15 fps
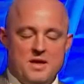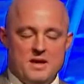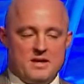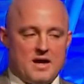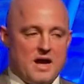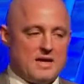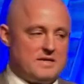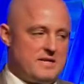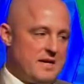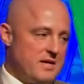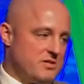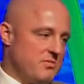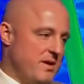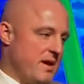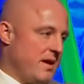
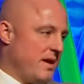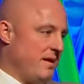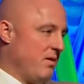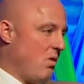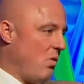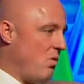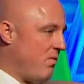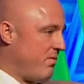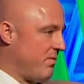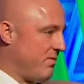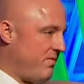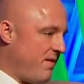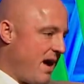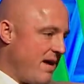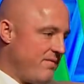Context, we had over
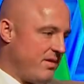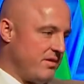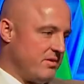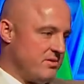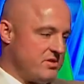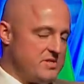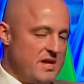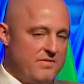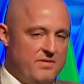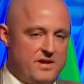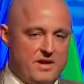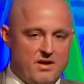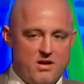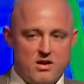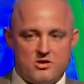
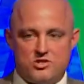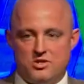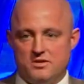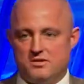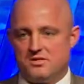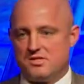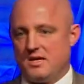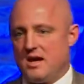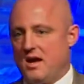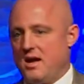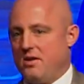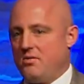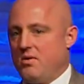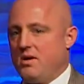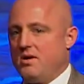570 auctions in
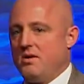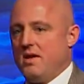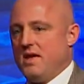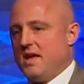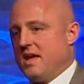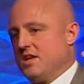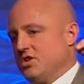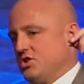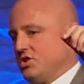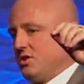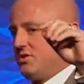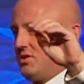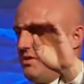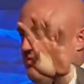Iowa in just the